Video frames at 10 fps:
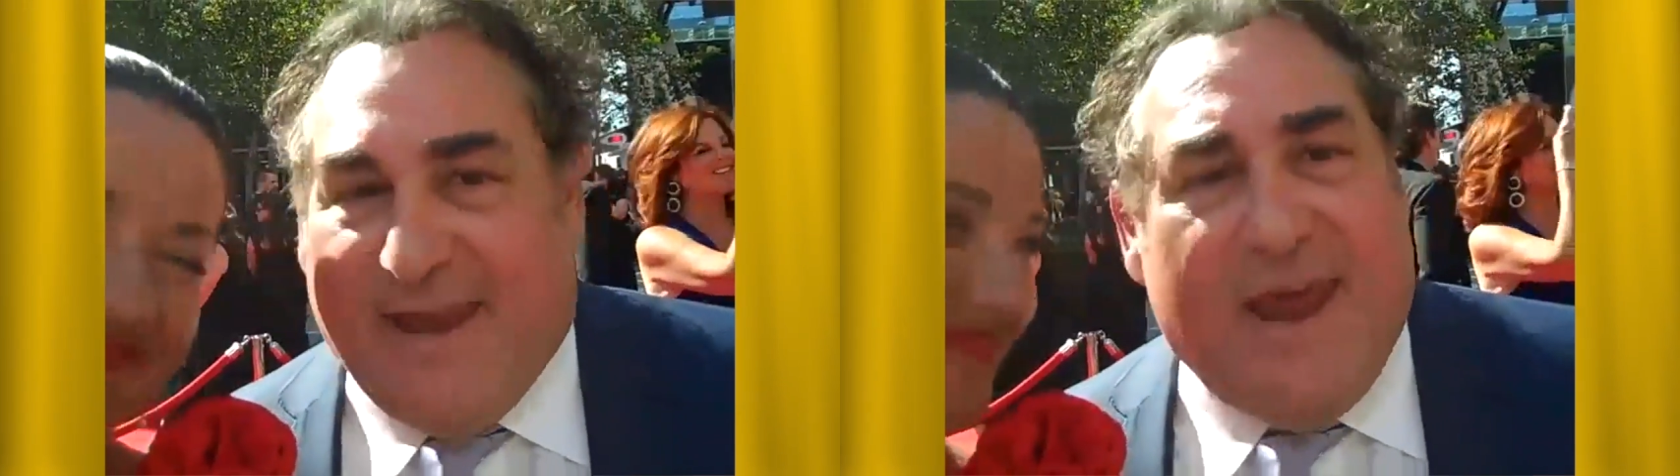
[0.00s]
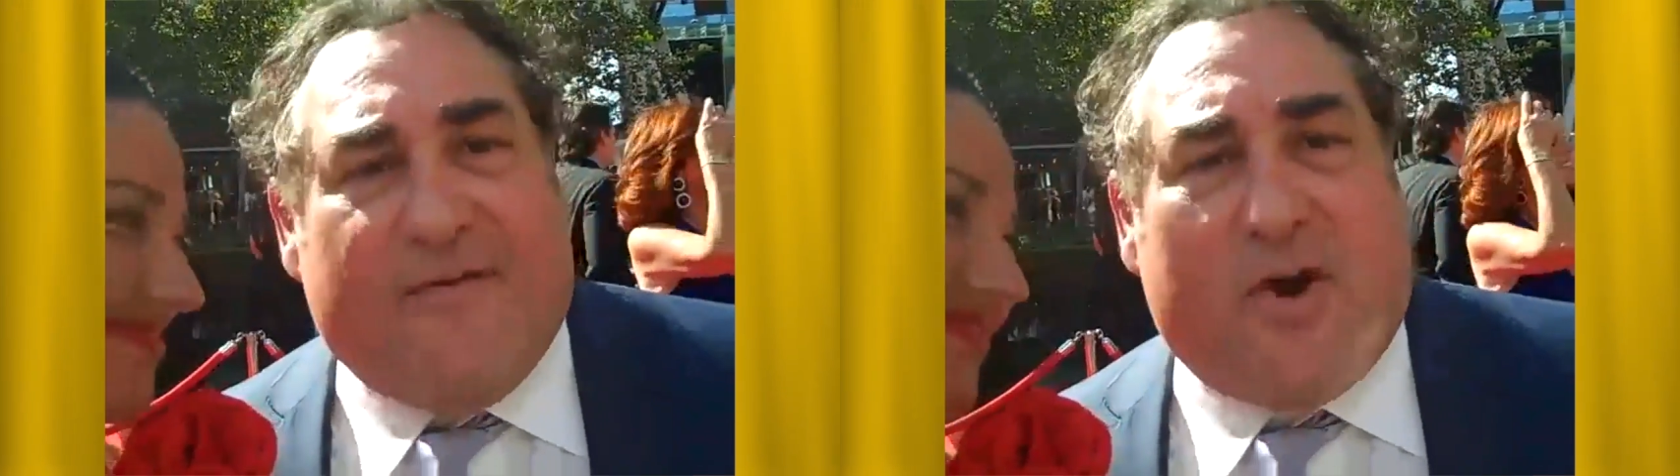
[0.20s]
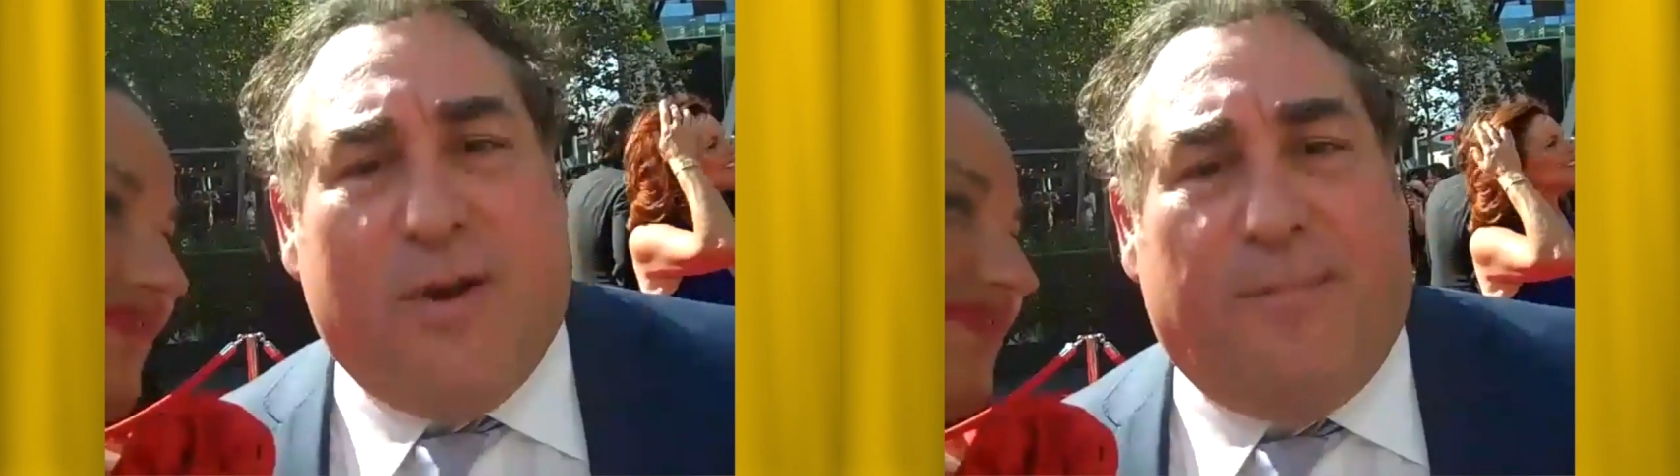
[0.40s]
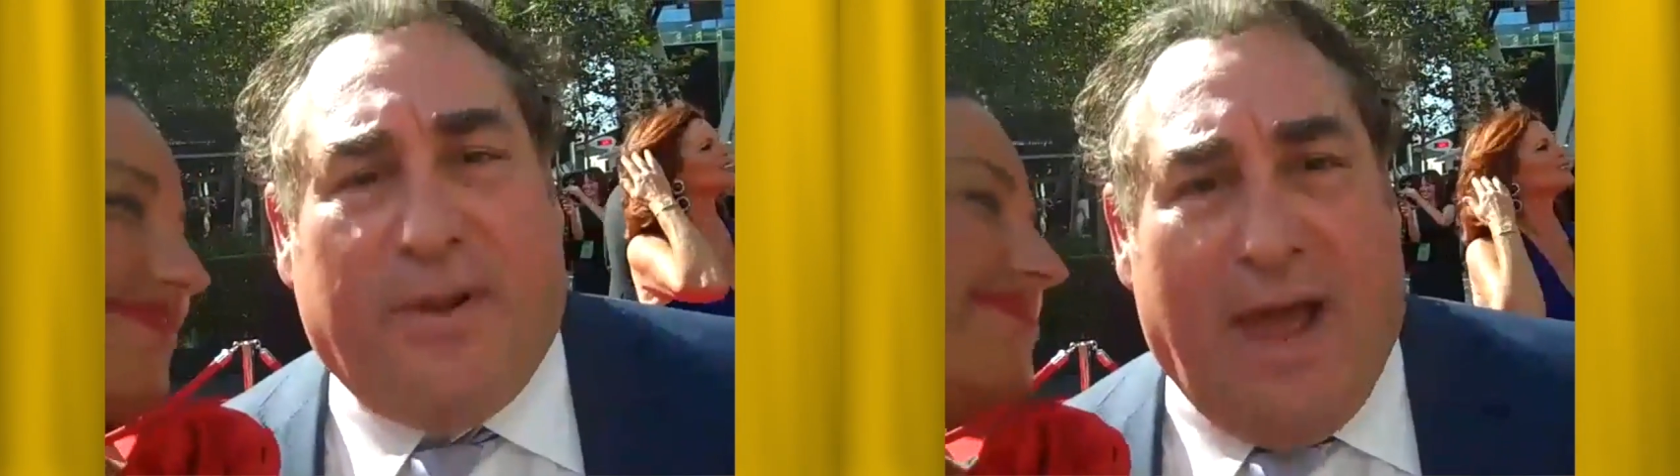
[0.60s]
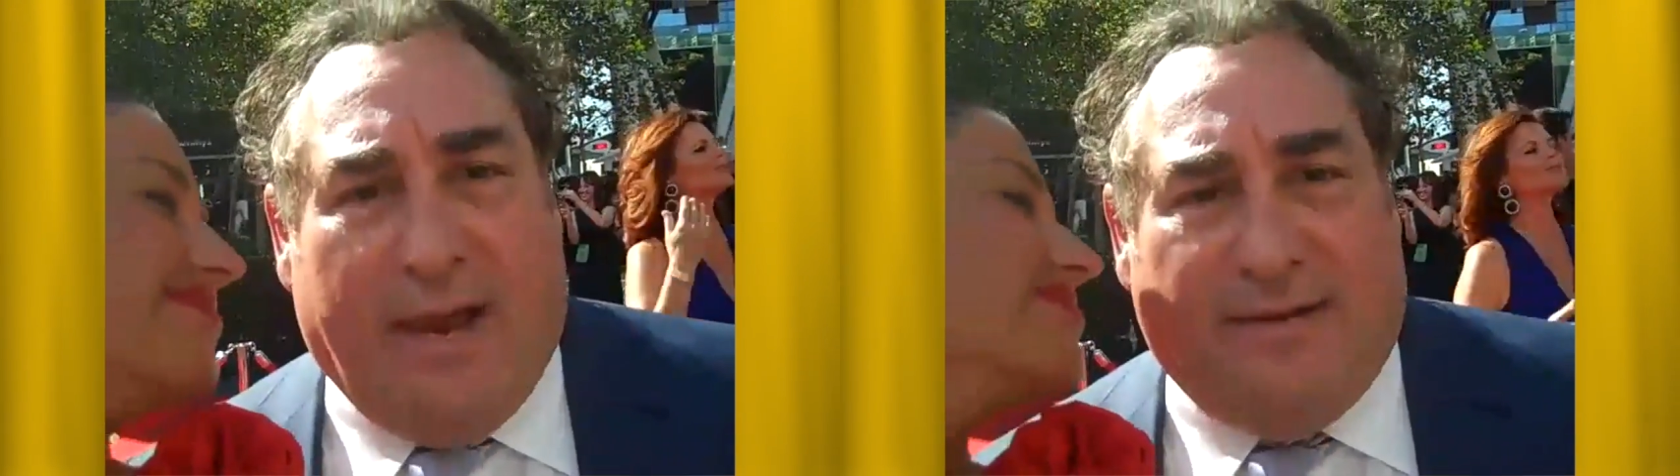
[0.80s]
And never
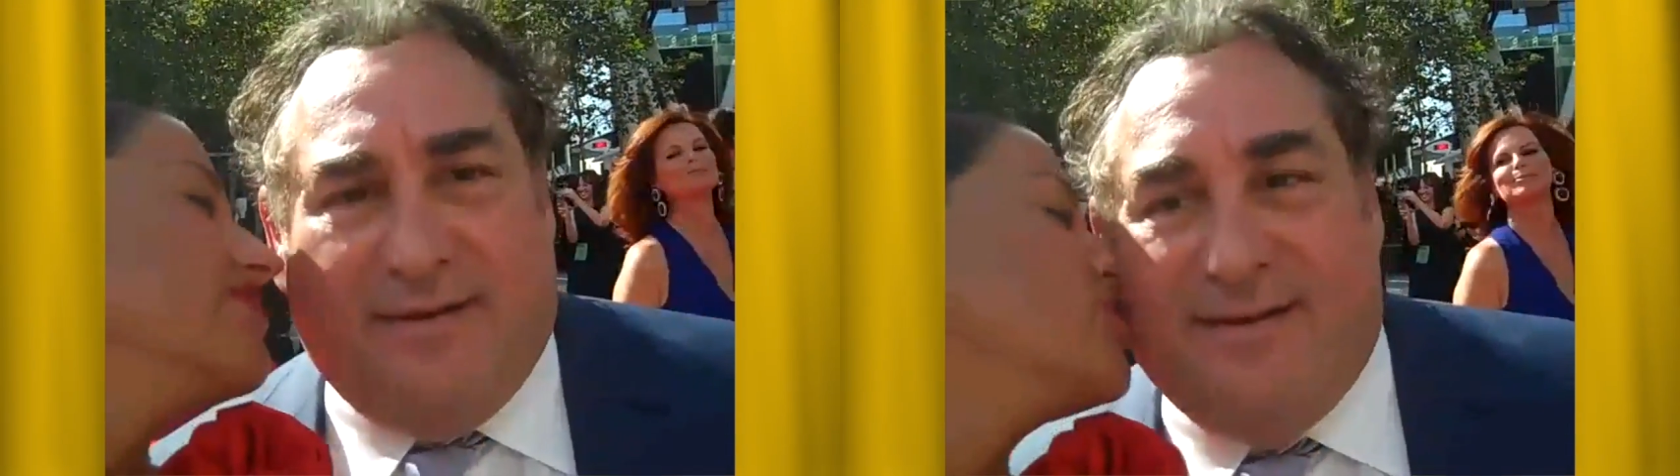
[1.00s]
complained.